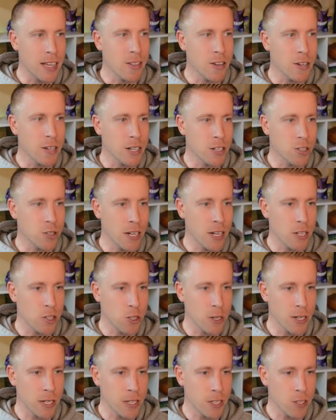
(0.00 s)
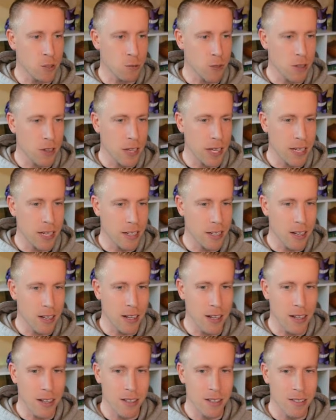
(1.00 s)
they're going to try to trick us with like
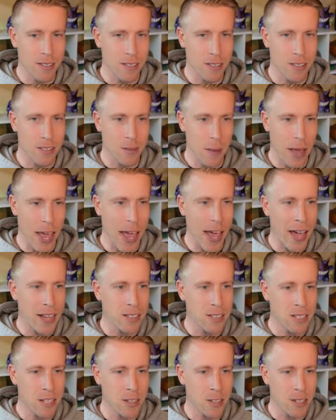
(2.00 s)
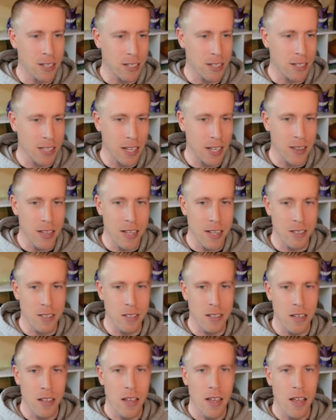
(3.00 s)
some ads here to click on this.
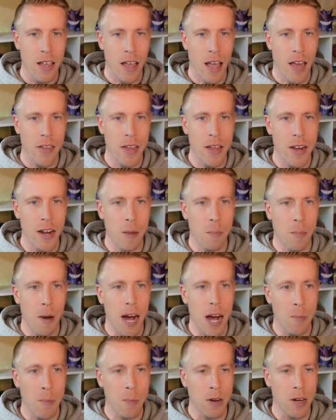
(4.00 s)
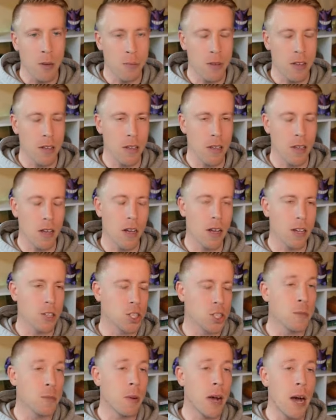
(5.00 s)
And then a pop-up
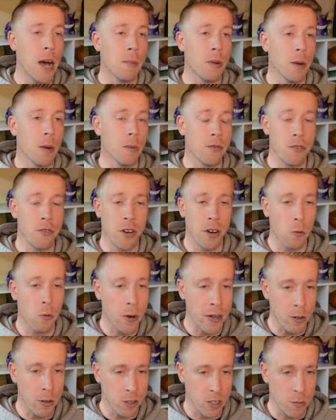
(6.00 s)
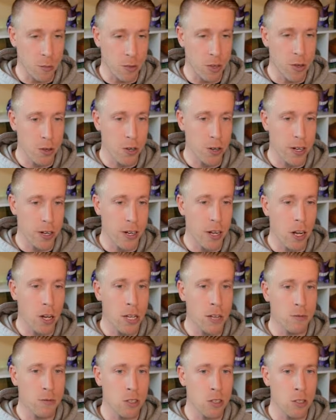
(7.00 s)
should pop up if you're on a Windows computer. And all you
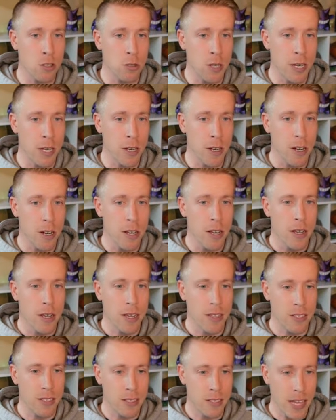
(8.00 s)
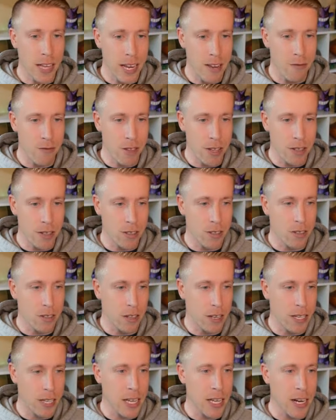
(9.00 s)
have to do here is save this. And
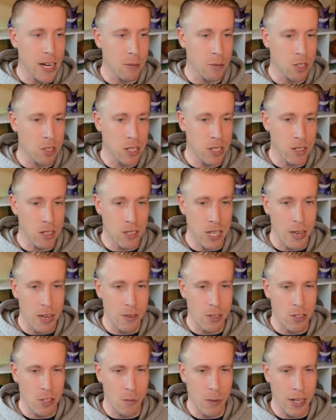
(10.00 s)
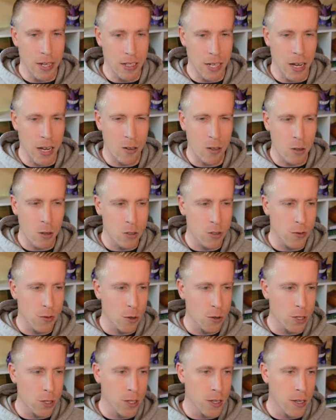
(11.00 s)
again, I'm just going to save it to my downloads
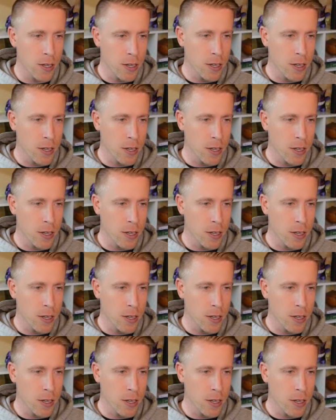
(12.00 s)
folder.